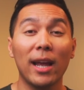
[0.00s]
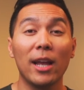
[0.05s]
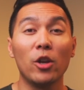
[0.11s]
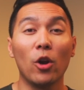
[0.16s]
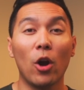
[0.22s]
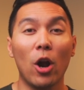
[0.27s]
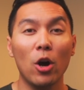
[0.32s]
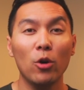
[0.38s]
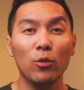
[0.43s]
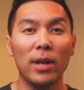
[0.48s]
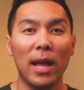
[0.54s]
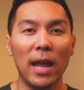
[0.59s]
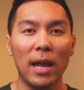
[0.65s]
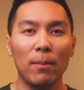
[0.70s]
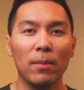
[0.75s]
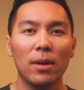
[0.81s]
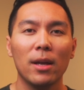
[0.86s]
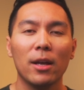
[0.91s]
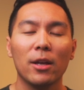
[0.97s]
in your own
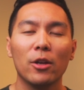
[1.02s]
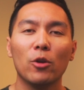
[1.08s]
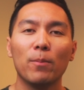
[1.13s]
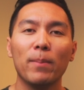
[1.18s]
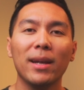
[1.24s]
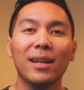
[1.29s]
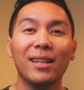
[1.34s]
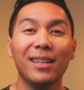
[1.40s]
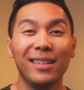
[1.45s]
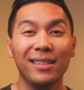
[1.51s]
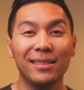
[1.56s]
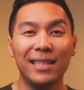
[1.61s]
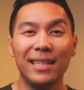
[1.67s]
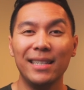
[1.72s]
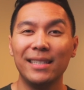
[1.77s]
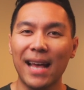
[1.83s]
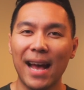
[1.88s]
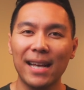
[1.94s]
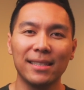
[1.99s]
name, you're mingling
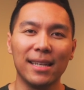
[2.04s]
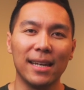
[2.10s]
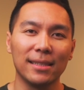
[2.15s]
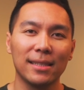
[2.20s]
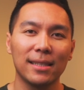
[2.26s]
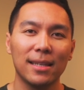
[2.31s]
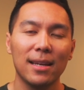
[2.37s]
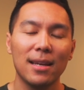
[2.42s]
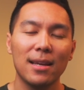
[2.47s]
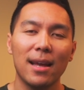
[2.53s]
these assets.